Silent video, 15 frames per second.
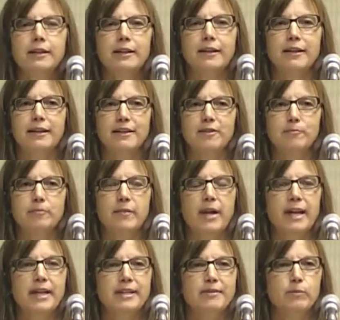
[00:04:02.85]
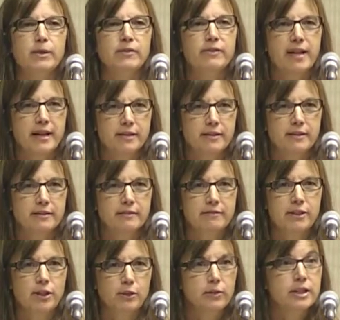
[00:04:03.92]
and we've had to,
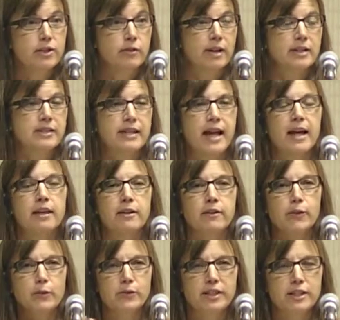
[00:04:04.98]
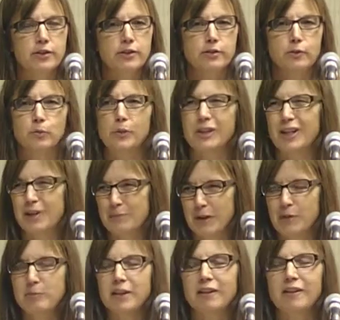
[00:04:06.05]
address that, and those issues will come
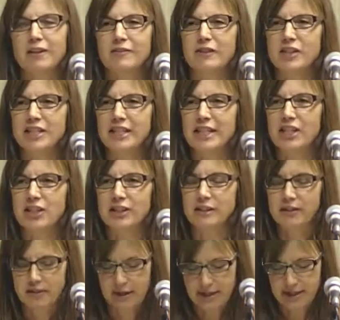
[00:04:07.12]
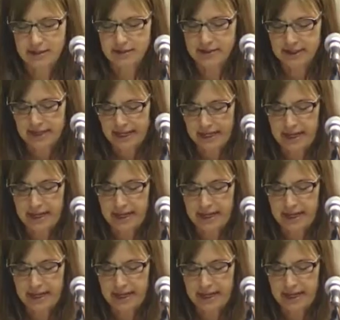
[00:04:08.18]
up in conversation today.